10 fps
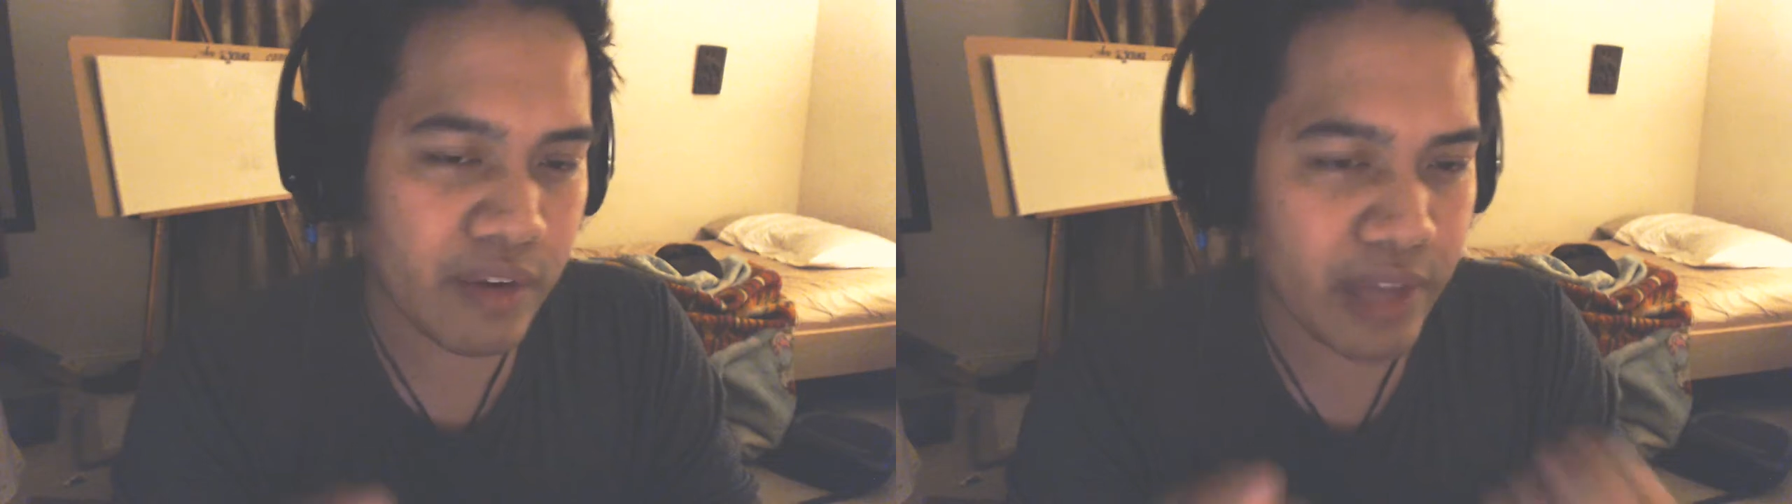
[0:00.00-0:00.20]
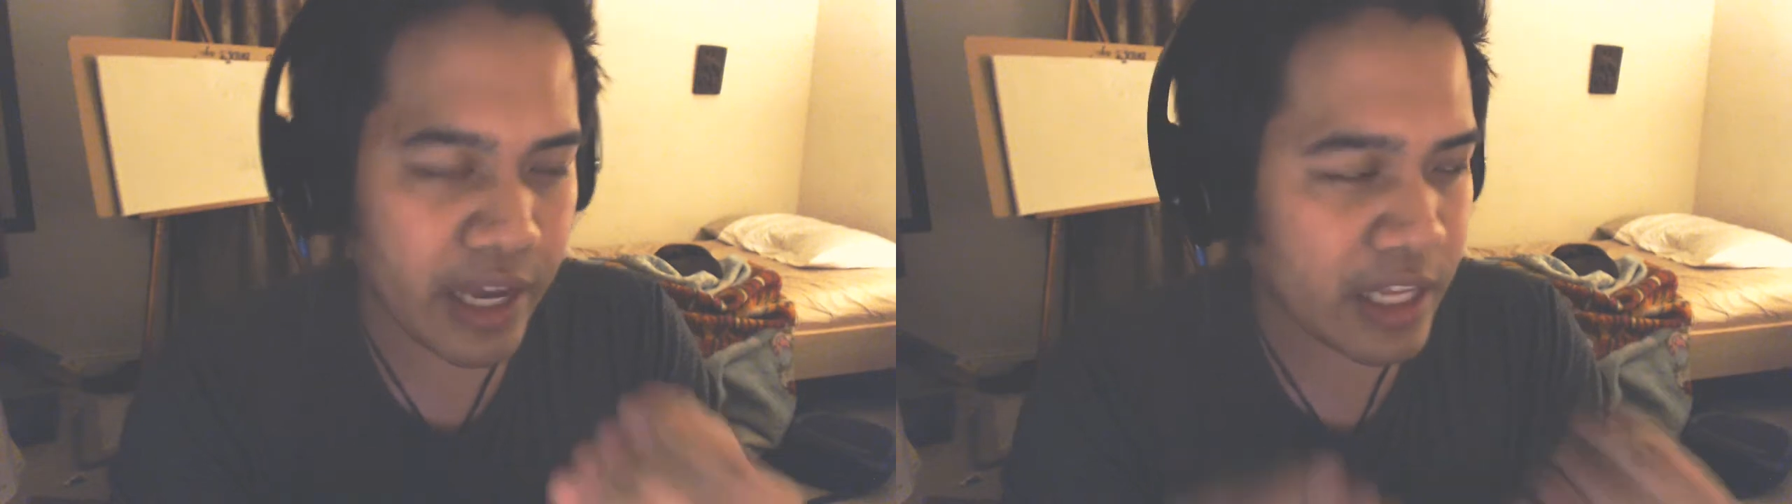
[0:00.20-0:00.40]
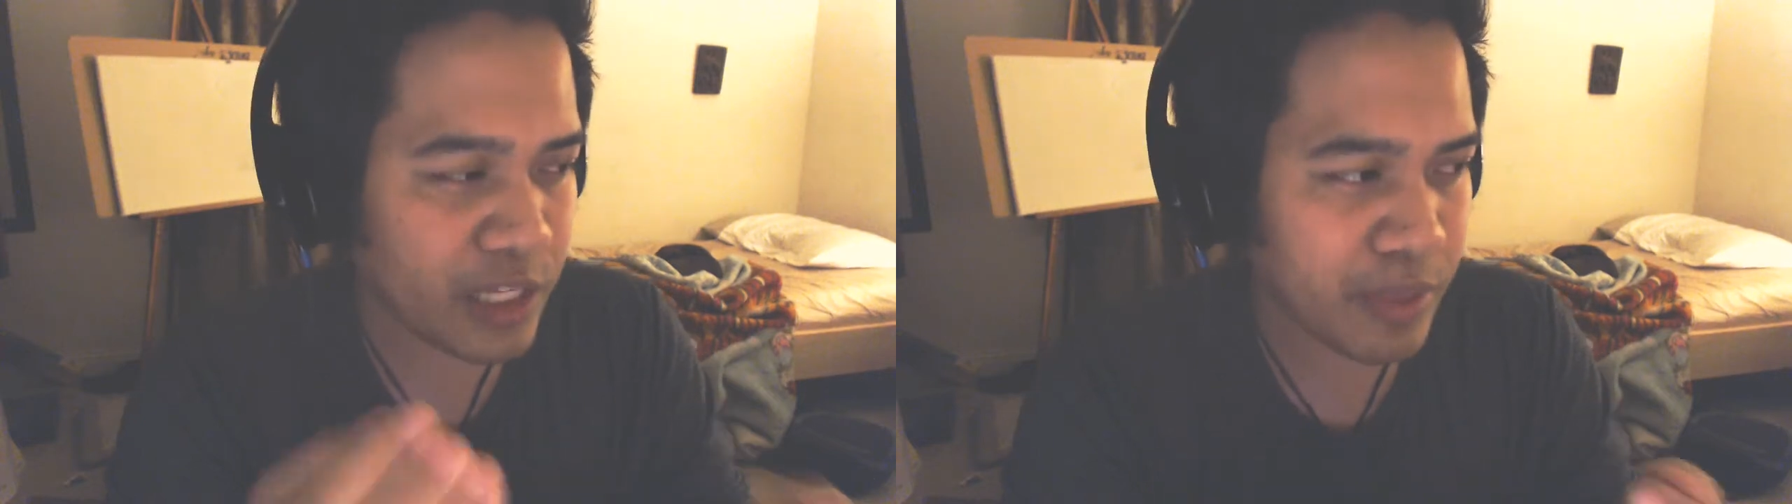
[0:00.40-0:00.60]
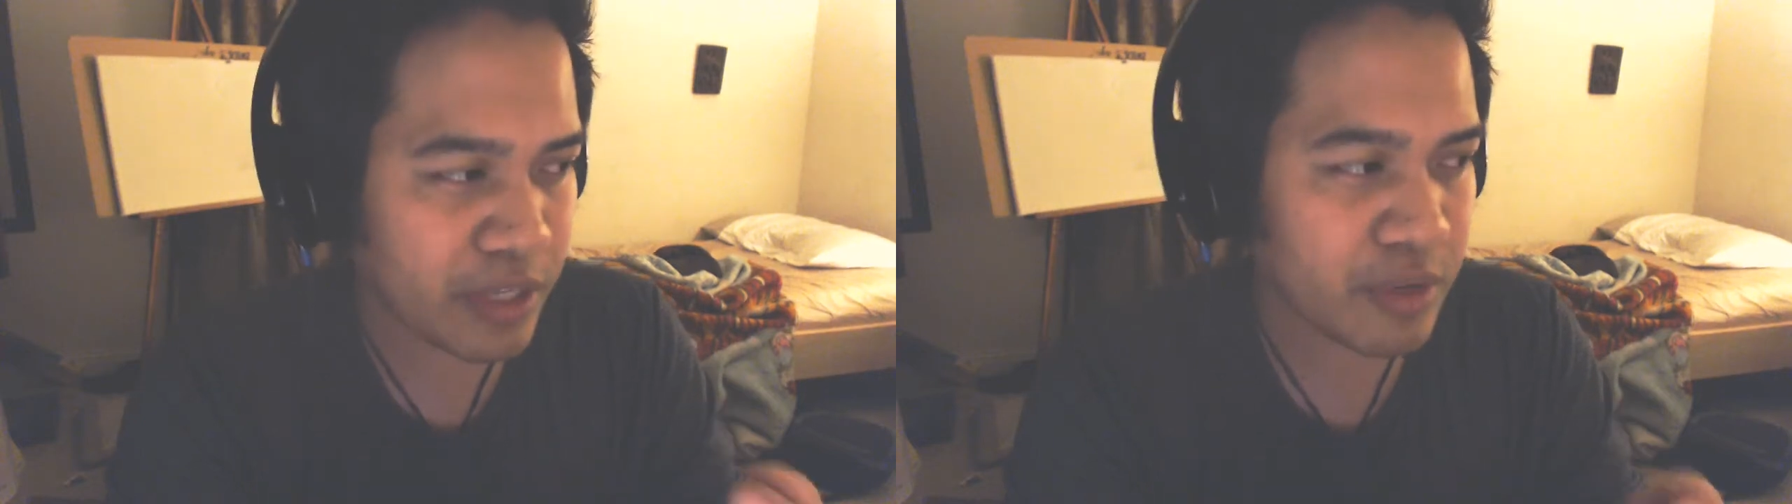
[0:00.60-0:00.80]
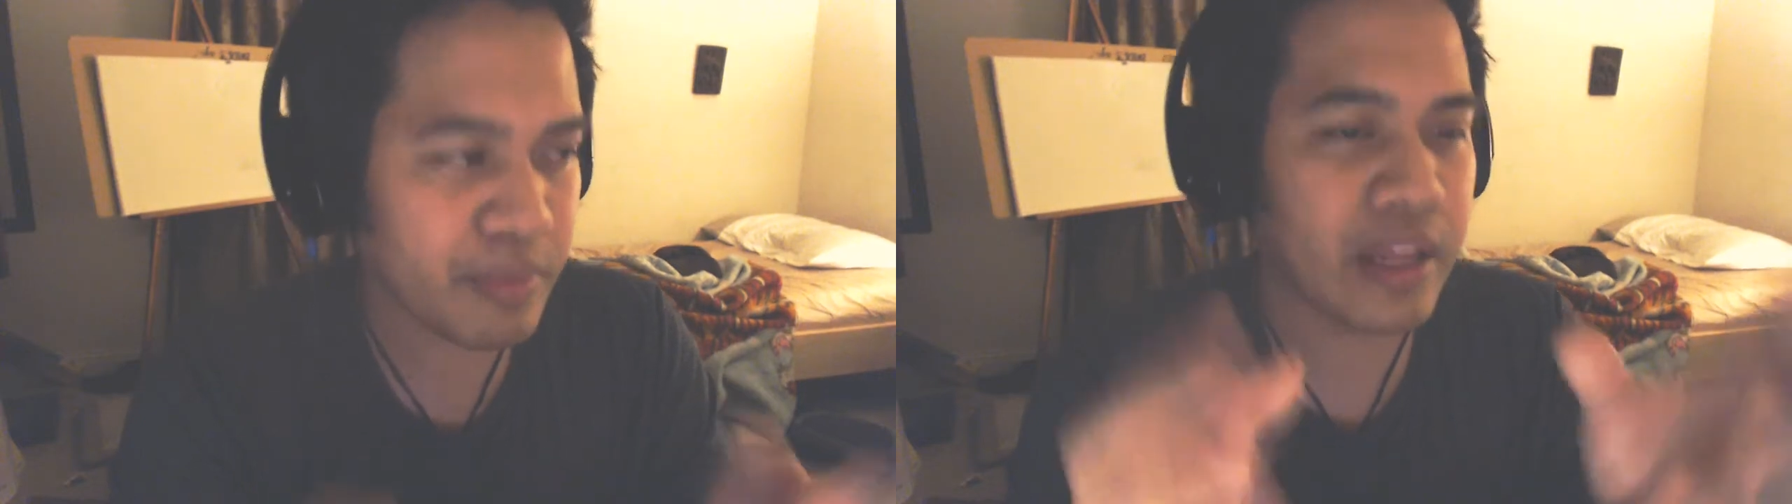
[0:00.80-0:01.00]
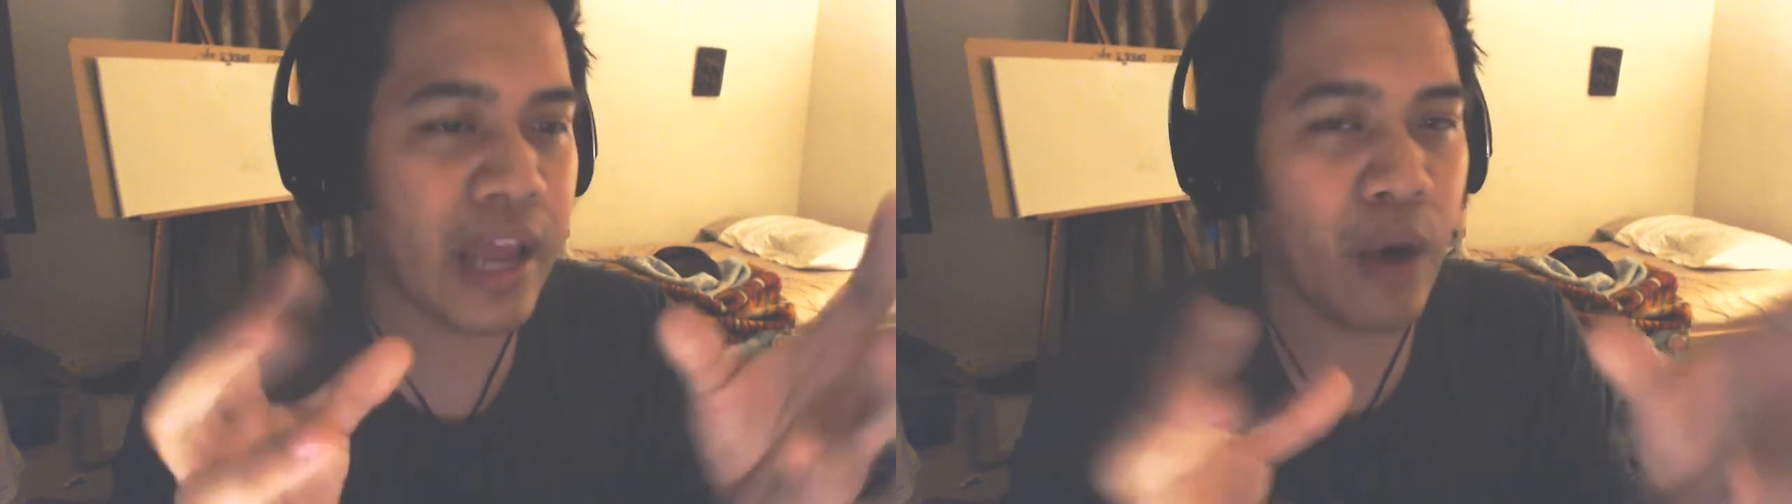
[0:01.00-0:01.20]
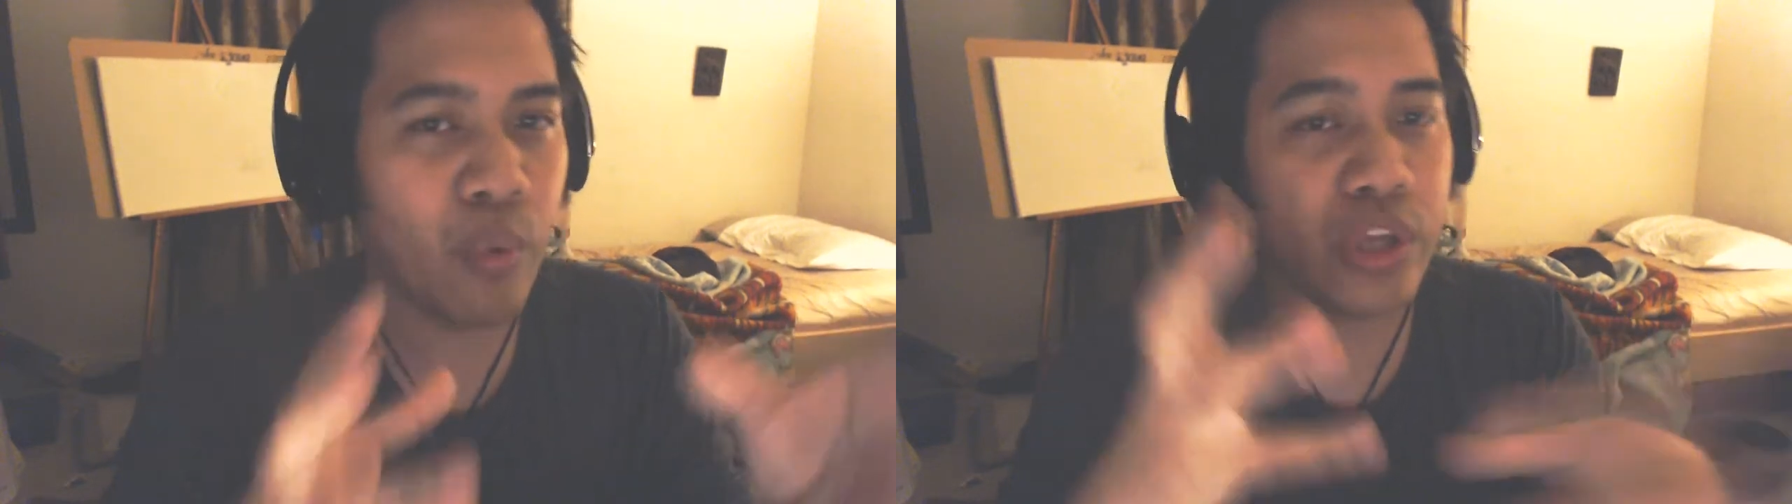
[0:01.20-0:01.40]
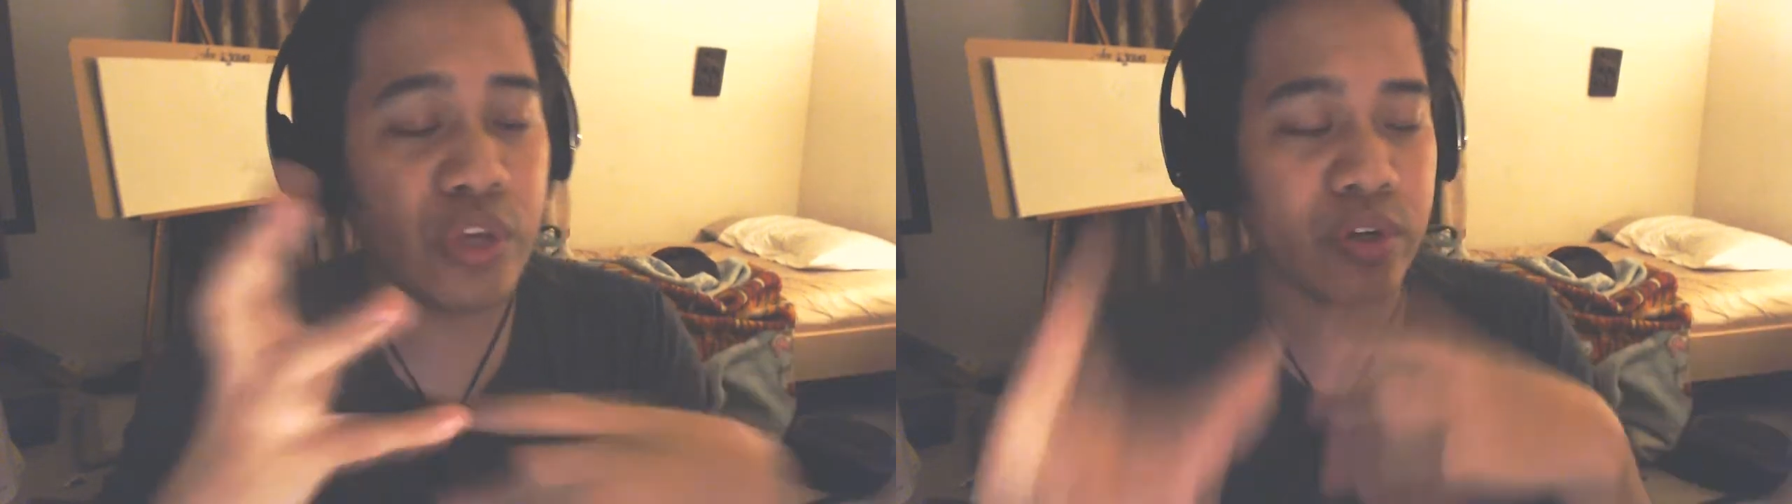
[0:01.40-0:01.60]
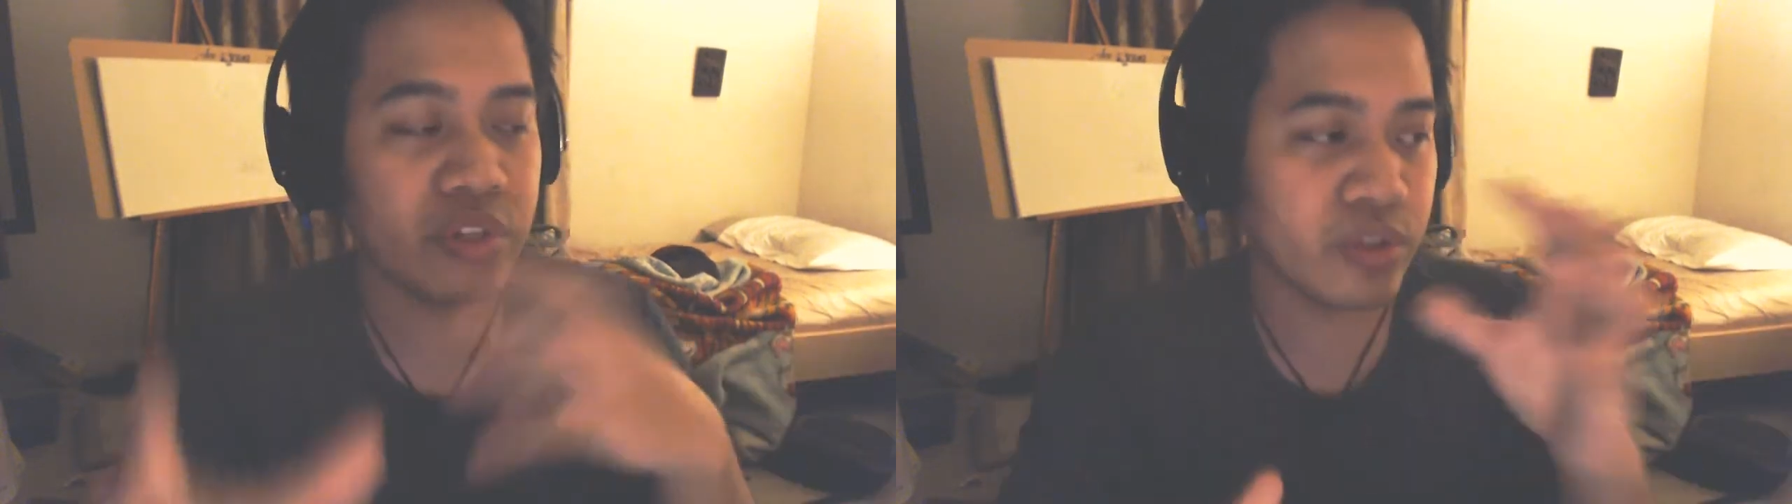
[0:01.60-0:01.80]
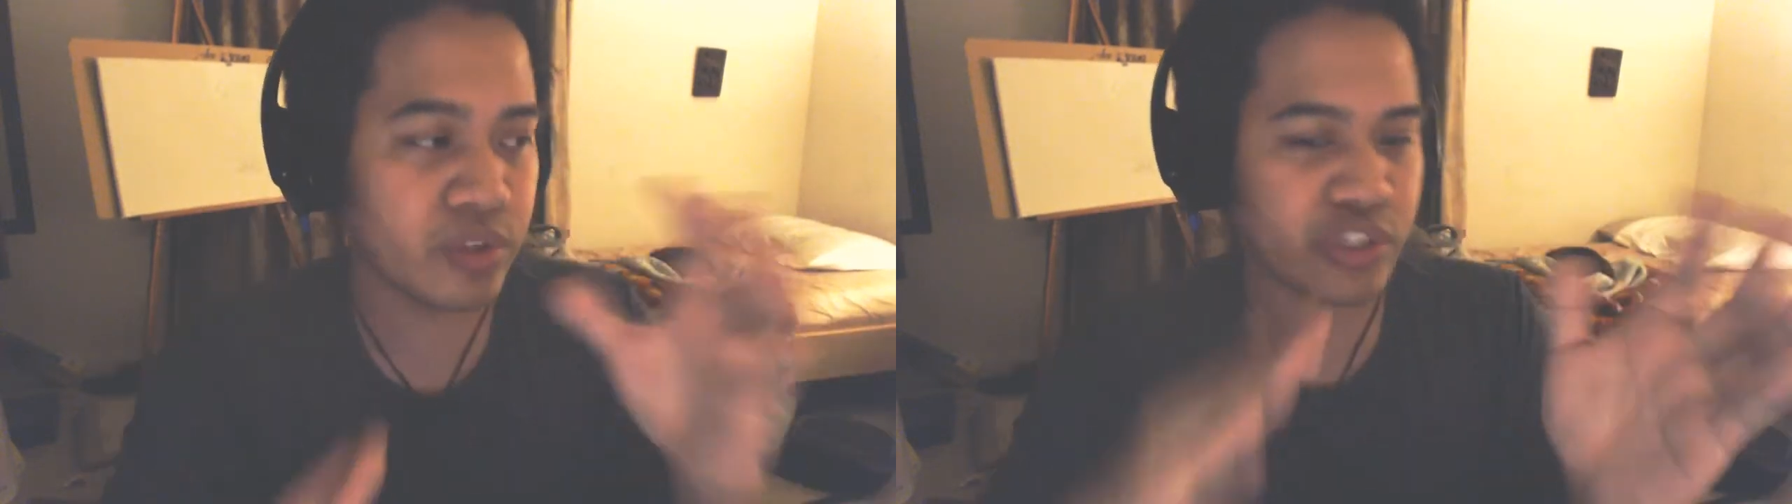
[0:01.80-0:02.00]
lie in that spectrum and what you can
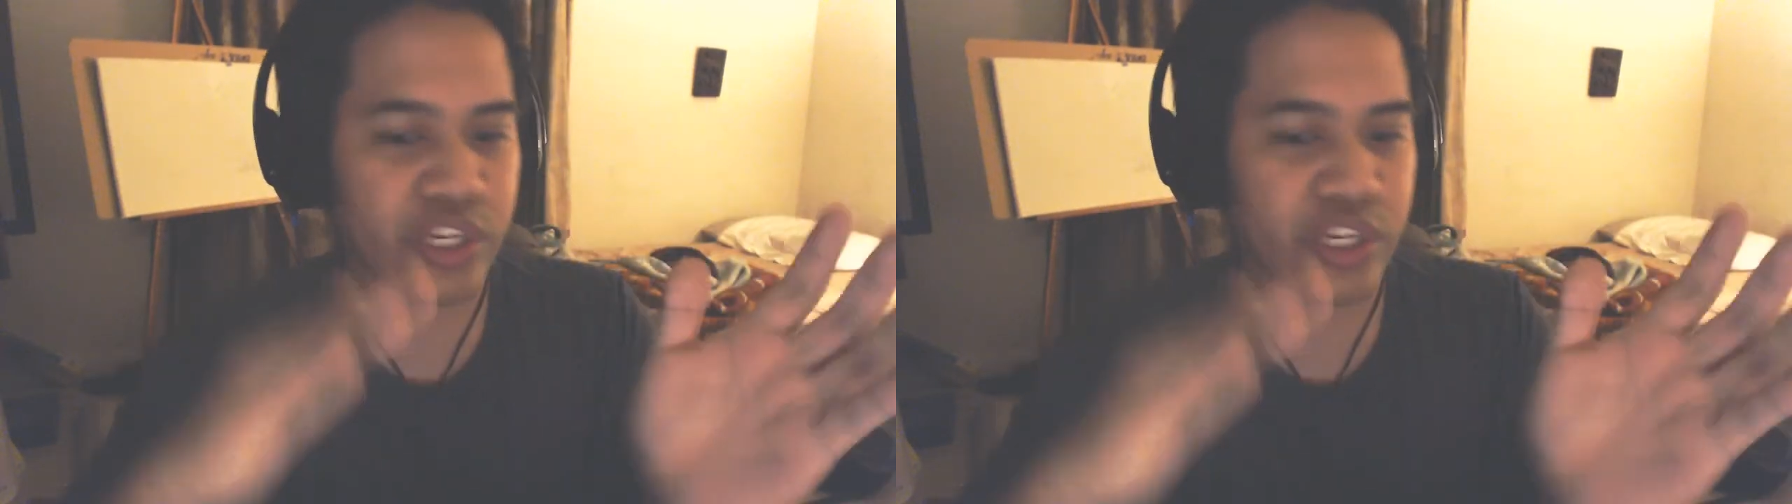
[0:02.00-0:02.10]
do to